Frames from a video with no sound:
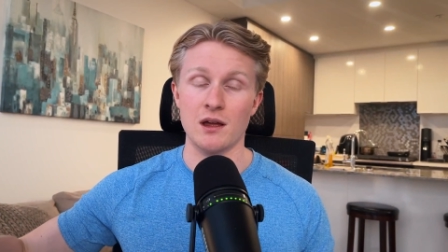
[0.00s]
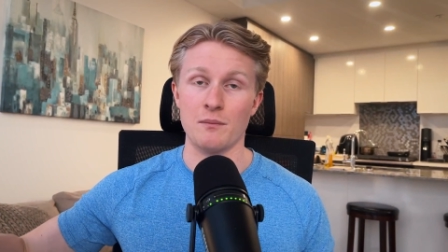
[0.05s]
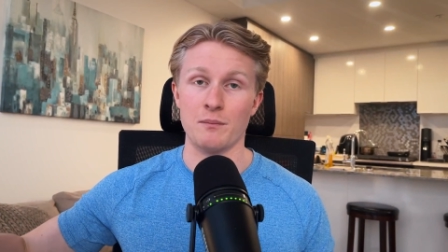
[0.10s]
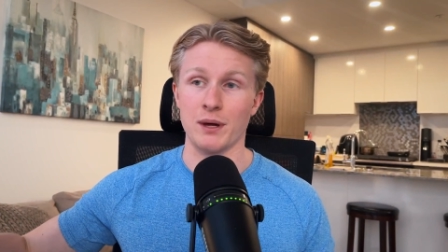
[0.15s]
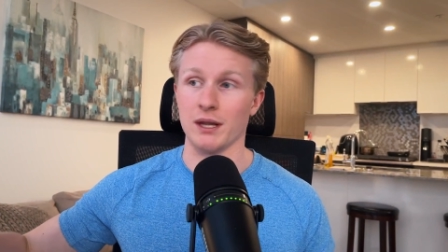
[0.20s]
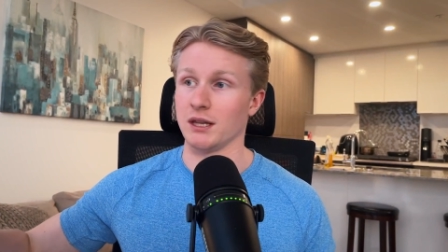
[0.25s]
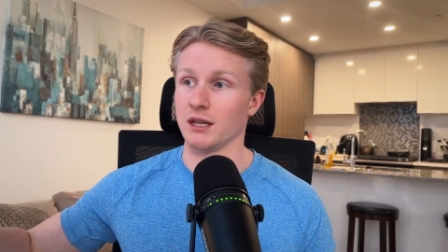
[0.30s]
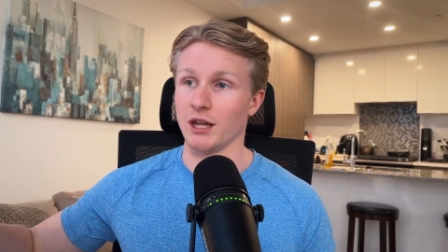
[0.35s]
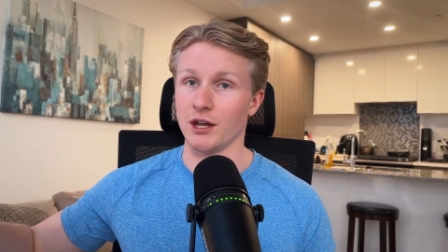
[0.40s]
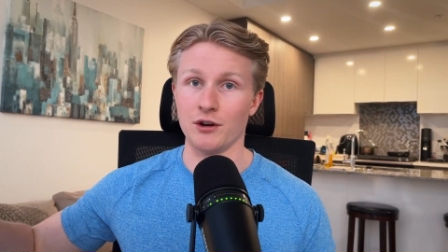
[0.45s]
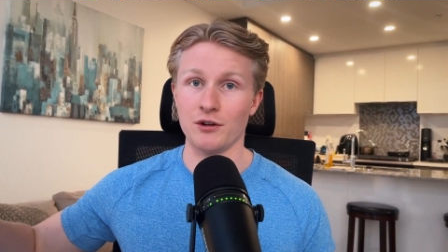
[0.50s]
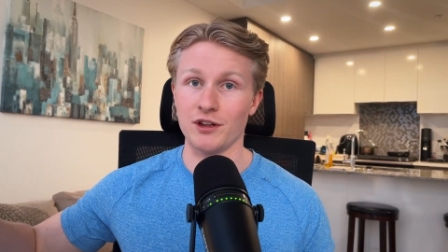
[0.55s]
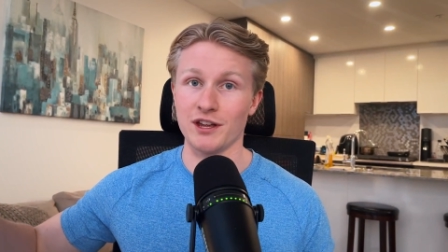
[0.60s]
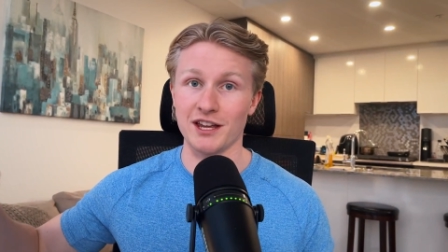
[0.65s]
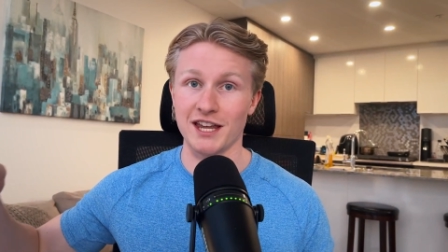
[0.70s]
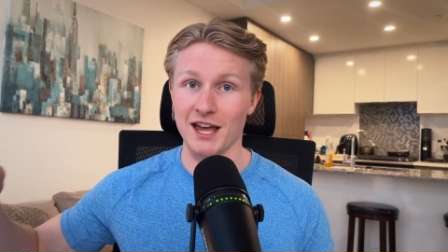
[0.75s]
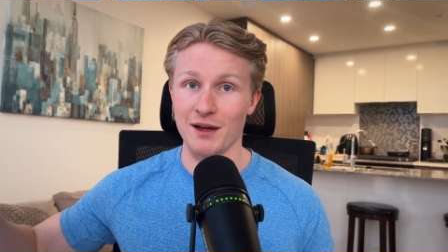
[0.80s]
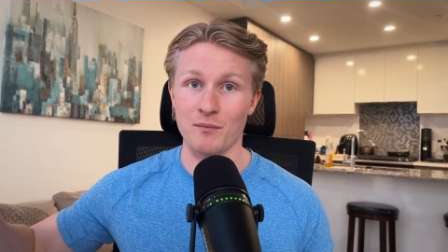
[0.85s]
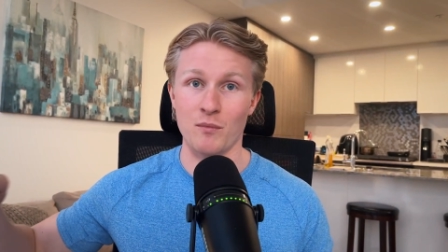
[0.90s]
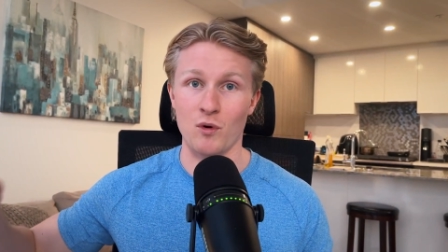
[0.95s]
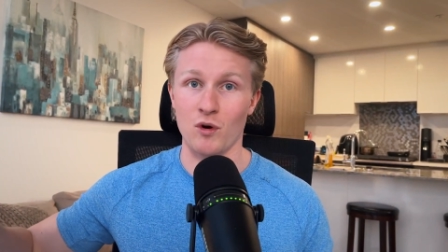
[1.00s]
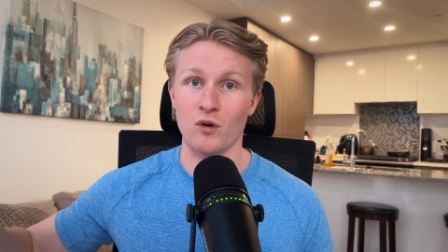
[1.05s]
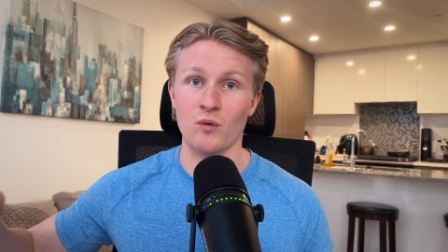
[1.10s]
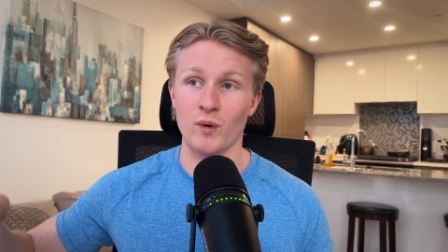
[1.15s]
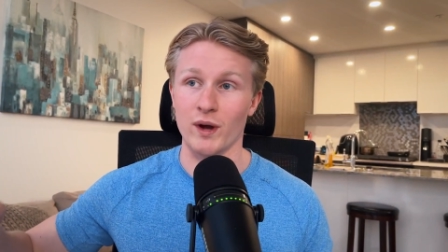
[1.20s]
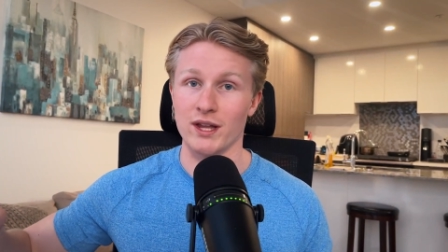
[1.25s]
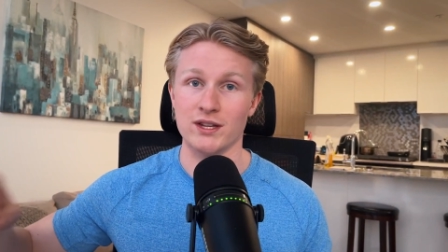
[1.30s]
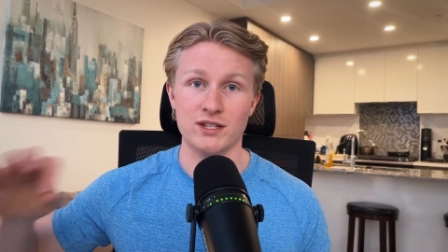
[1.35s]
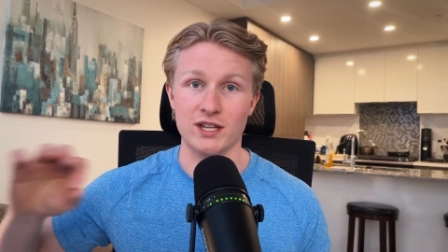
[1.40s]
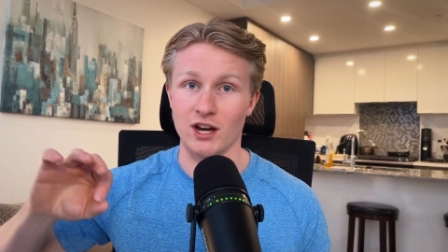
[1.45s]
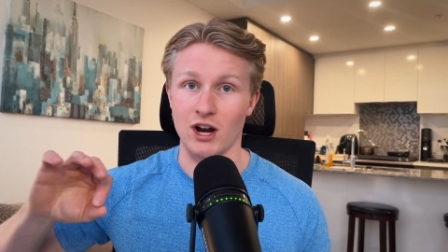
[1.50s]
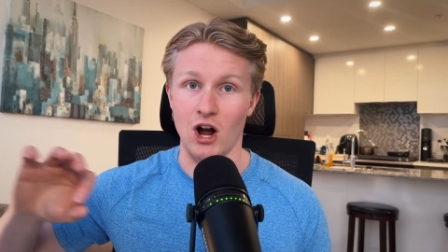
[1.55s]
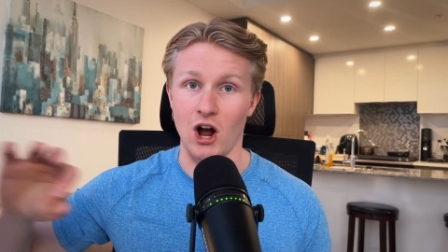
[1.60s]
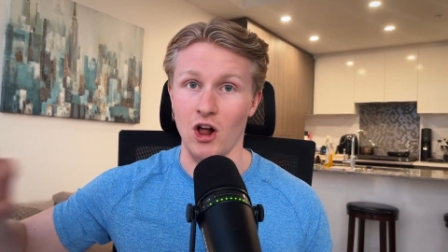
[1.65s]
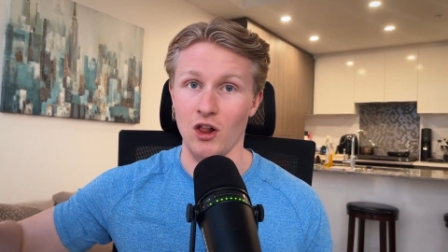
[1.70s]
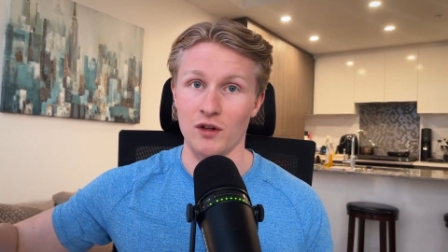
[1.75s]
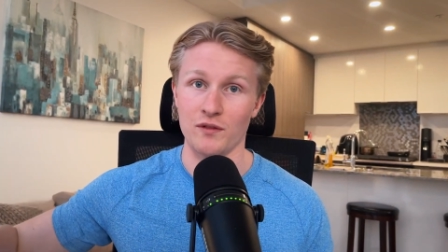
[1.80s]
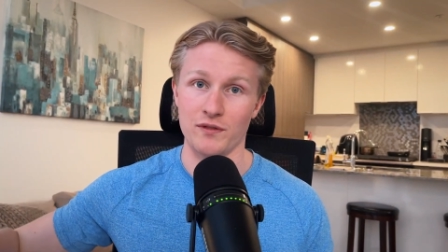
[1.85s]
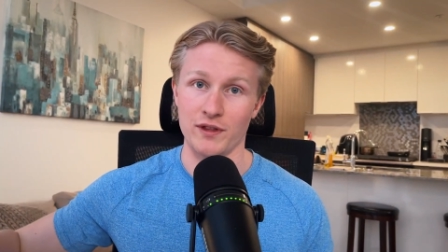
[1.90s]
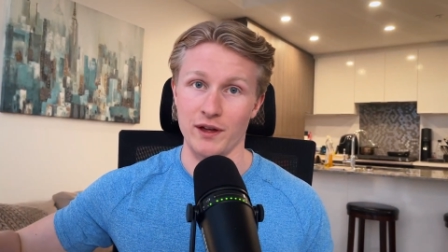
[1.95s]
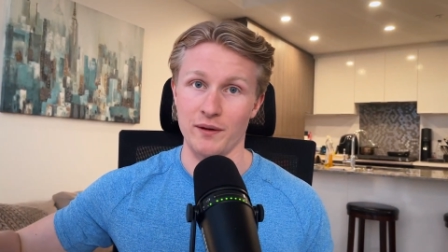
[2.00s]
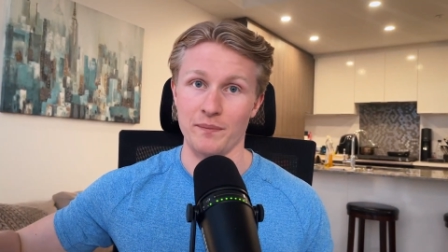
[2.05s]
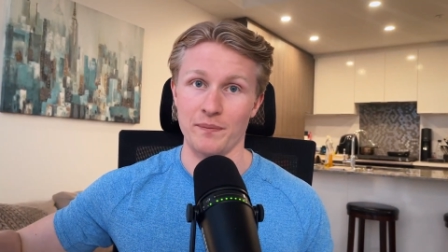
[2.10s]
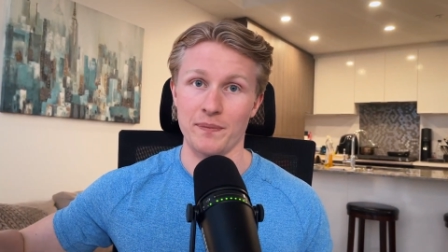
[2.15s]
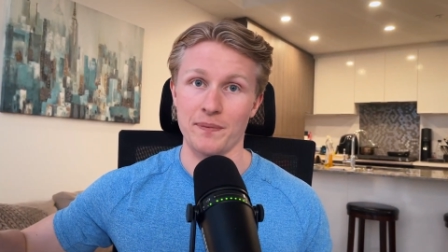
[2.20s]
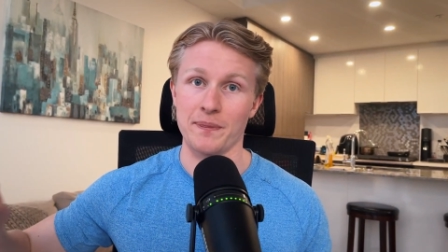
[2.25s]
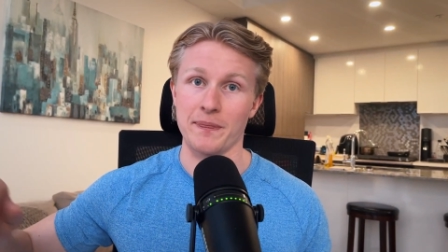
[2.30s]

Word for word: but literally get more wins than all of them.